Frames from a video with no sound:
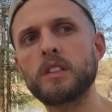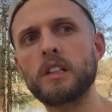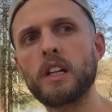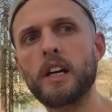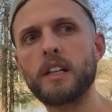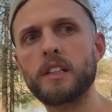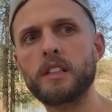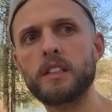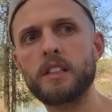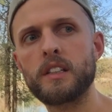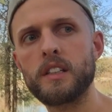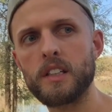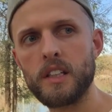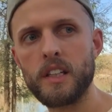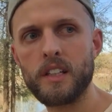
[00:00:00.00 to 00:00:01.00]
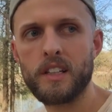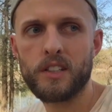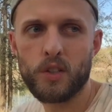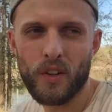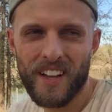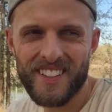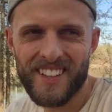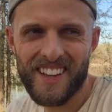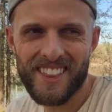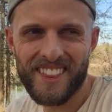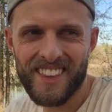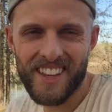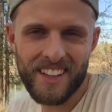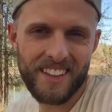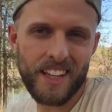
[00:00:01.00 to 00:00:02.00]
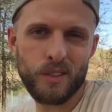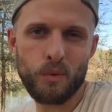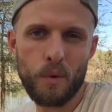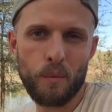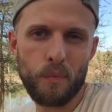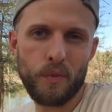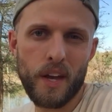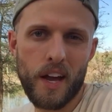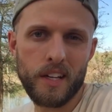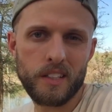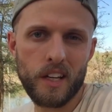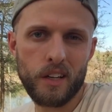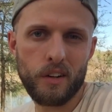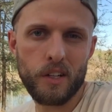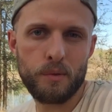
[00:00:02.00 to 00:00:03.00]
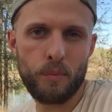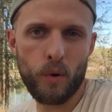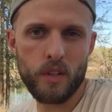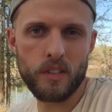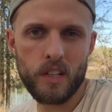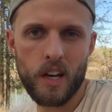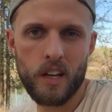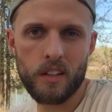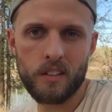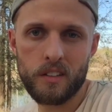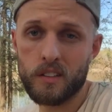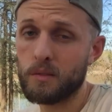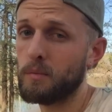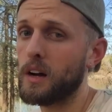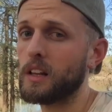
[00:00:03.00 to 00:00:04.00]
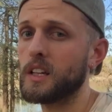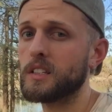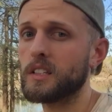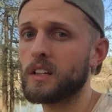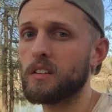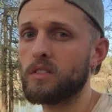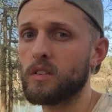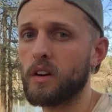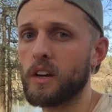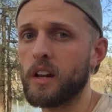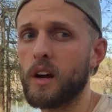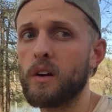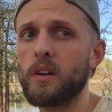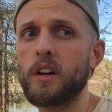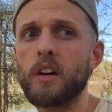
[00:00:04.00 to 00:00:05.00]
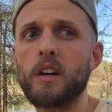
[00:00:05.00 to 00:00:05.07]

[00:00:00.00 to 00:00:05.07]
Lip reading: Like, and so I think that's what the Antichrist points at. This is my lensing of it right now.